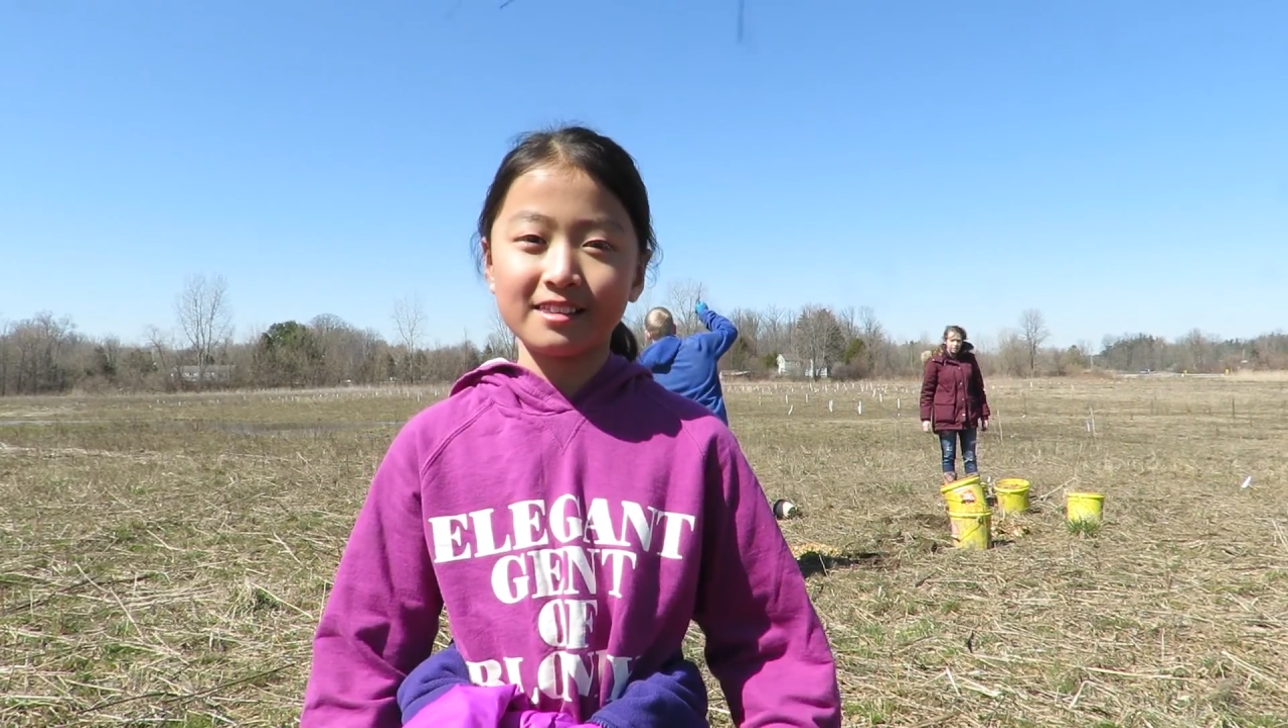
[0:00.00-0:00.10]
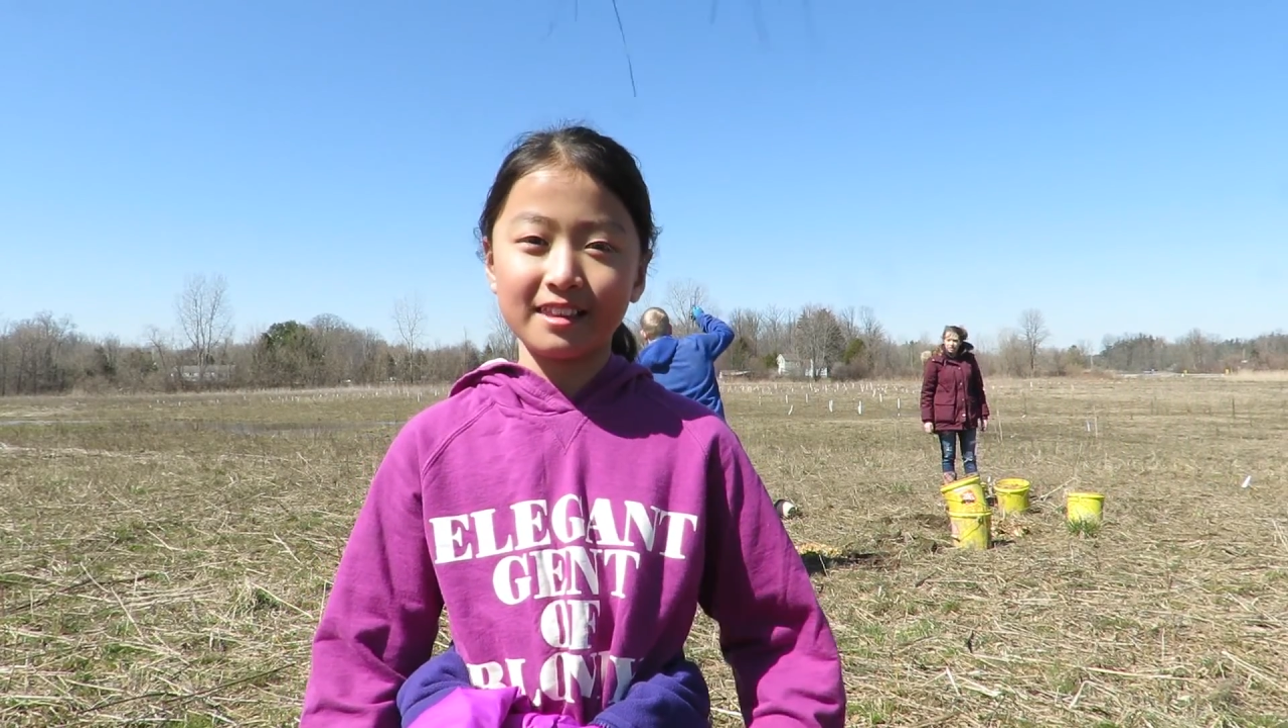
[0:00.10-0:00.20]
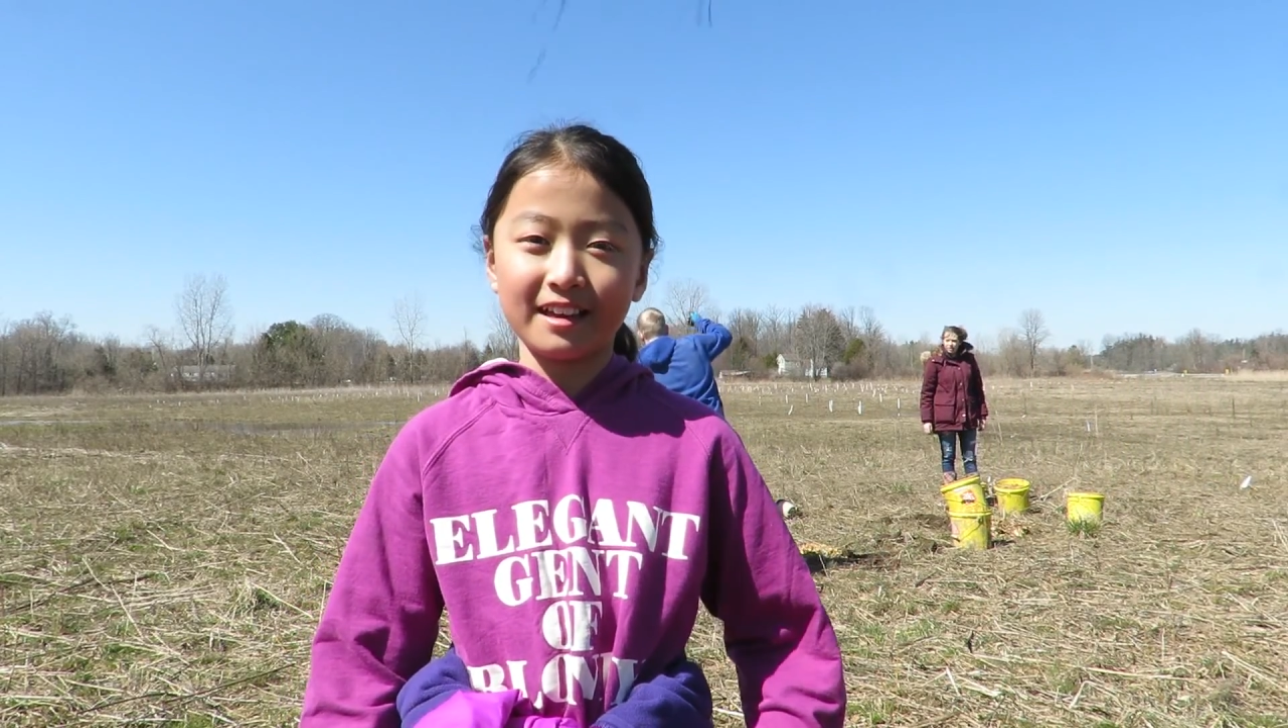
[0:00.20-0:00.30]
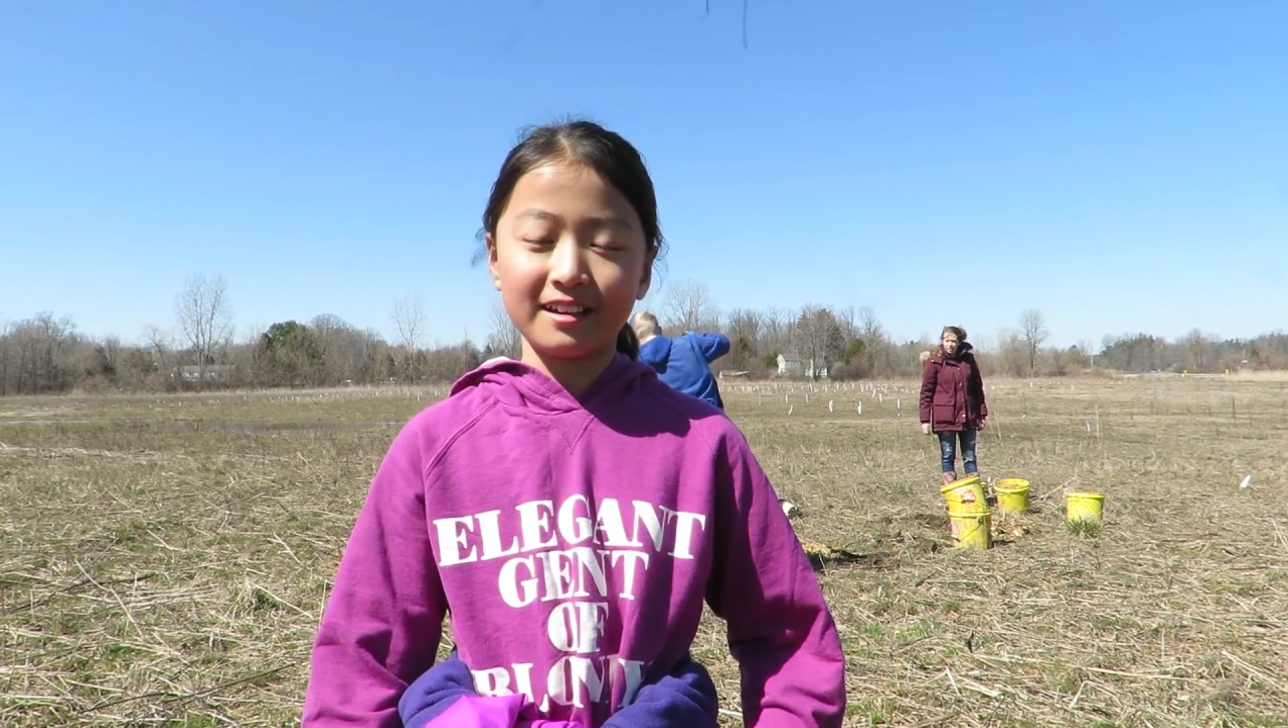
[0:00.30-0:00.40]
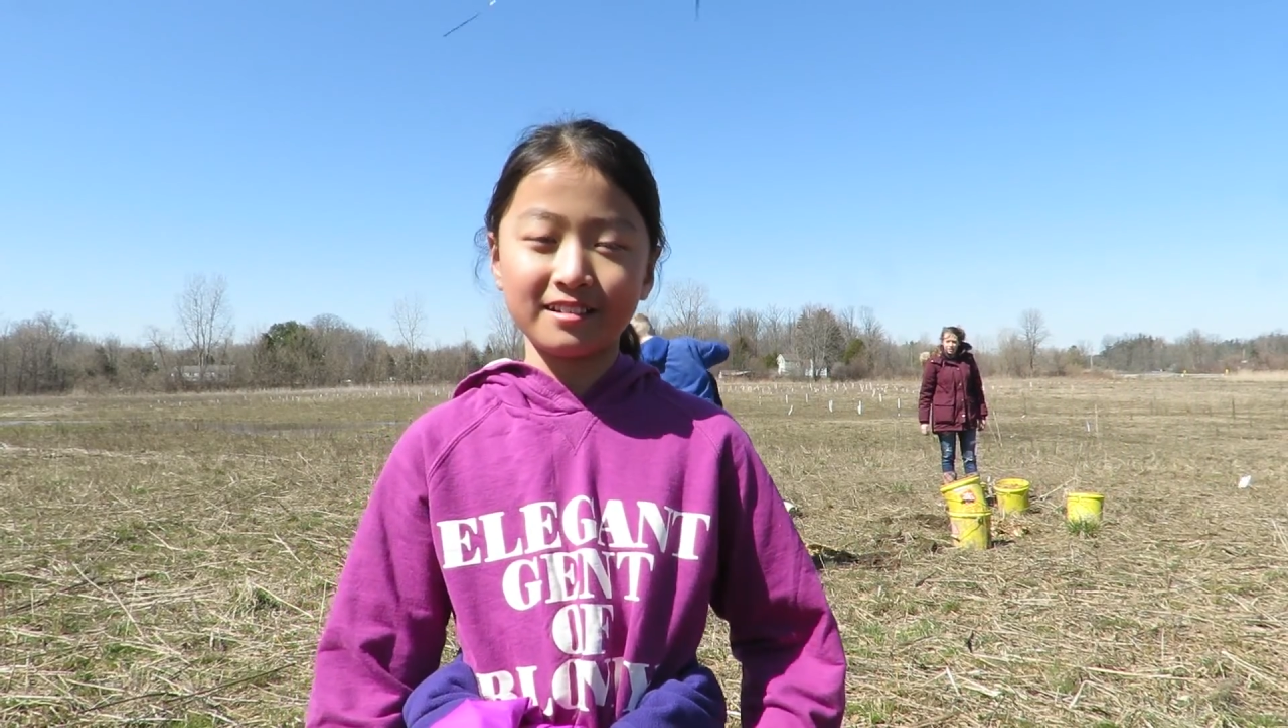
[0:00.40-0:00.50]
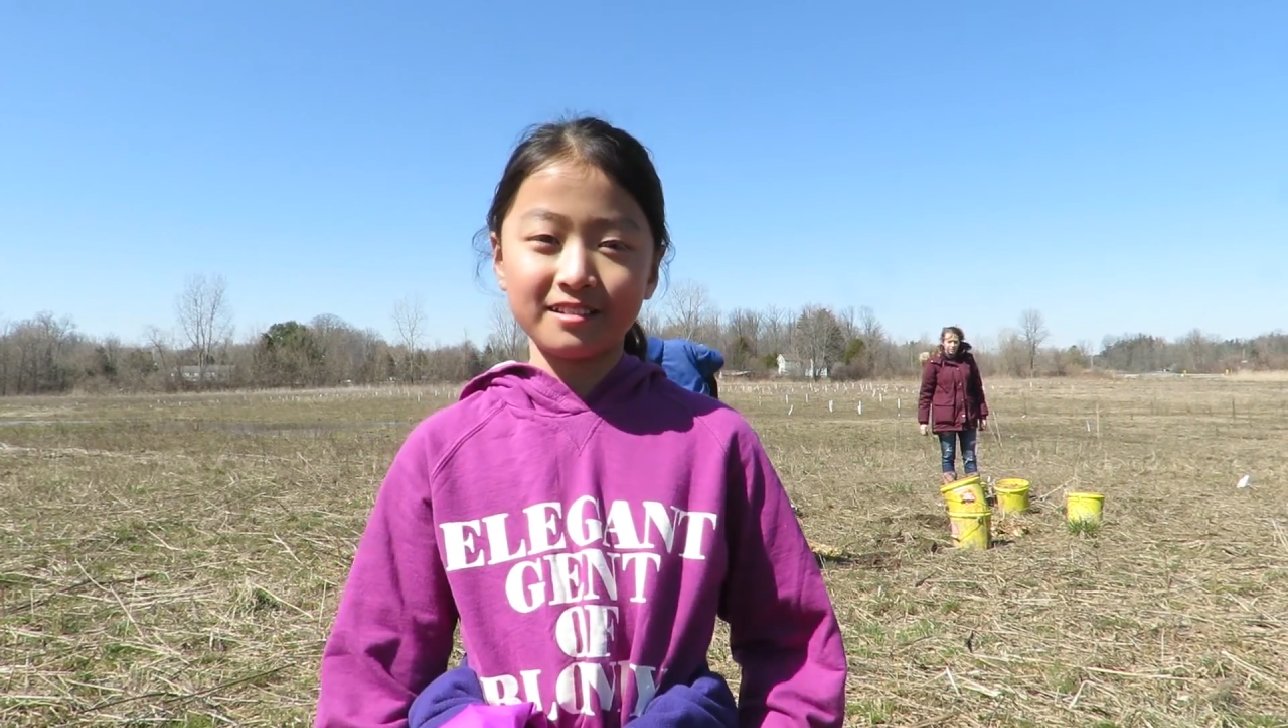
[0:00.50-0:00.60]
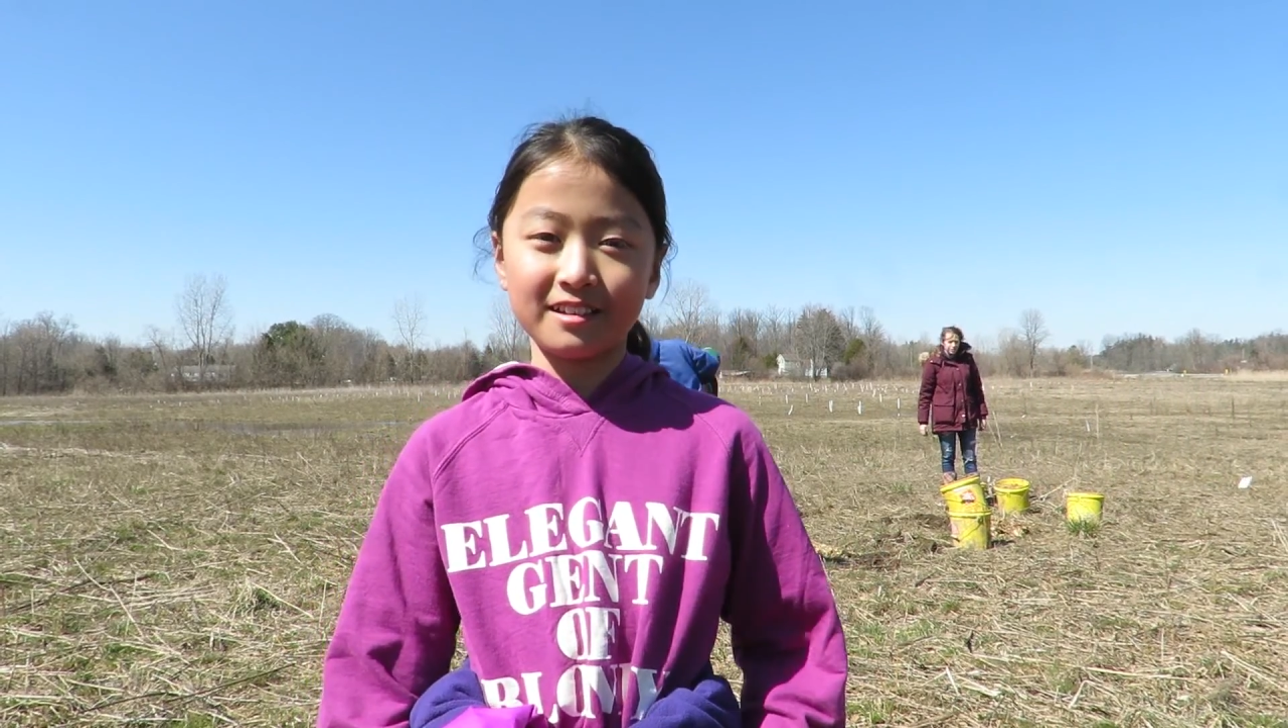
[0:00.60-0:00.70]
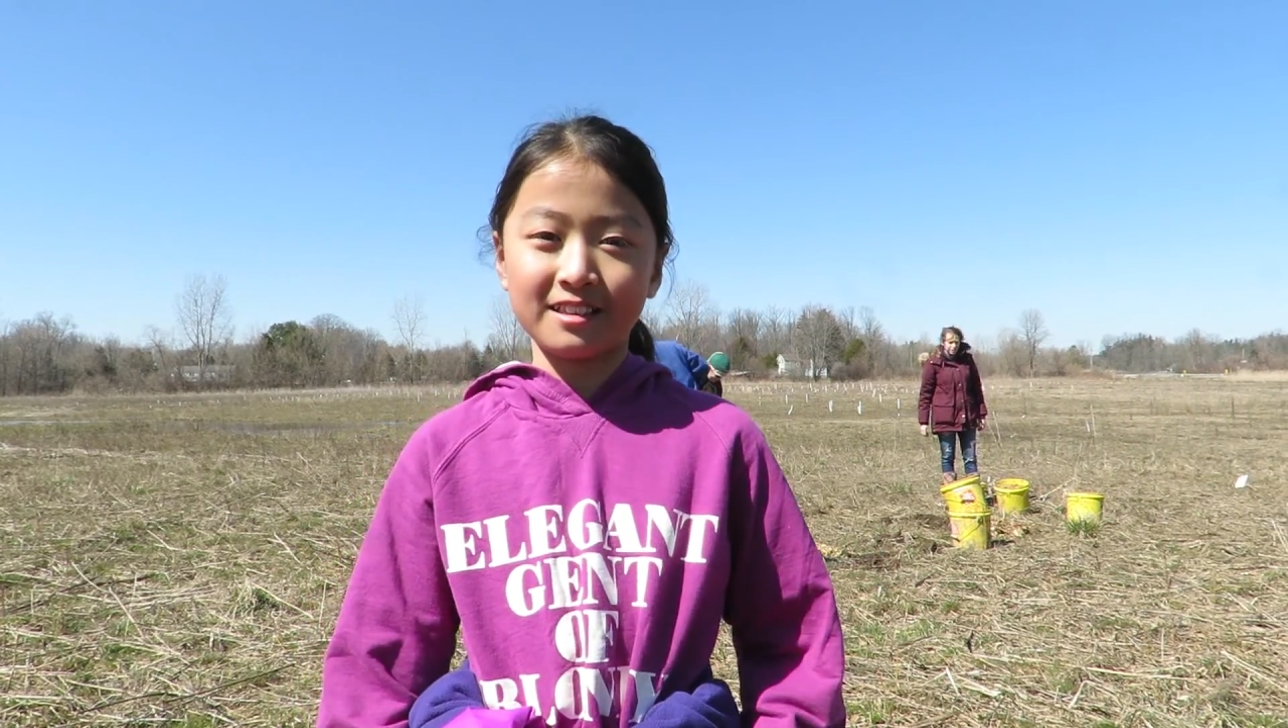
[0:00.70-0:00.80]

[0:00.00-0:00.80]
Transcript: like it's